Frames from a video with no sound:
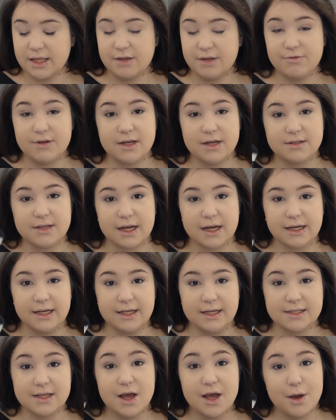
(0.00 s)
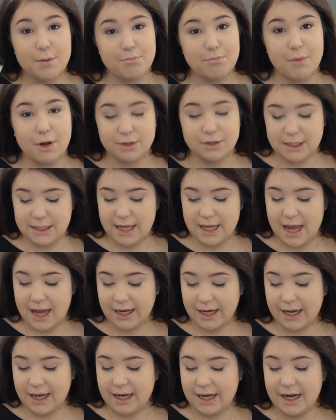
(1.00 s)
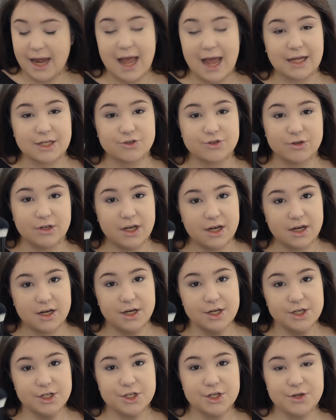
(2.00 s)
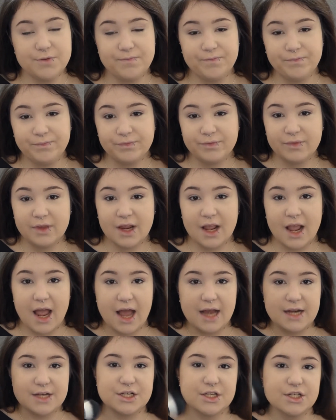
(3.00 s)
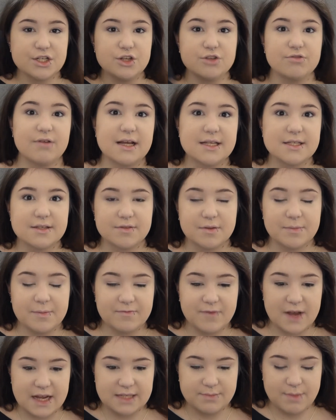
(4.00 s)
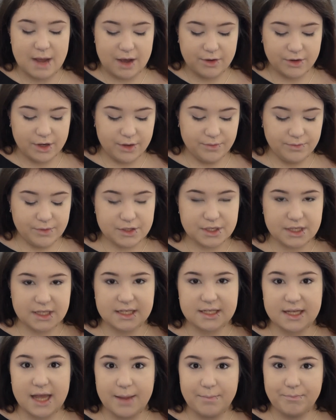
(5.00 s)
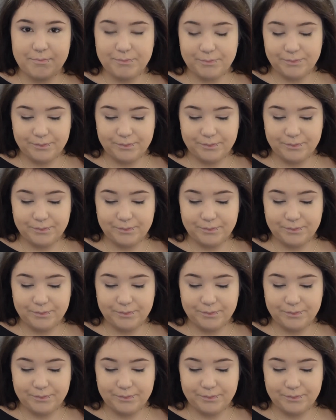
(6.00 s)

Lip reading: the Real Techniques Multi-Tech in Extra Large, and just do the rest of the face powder using the same.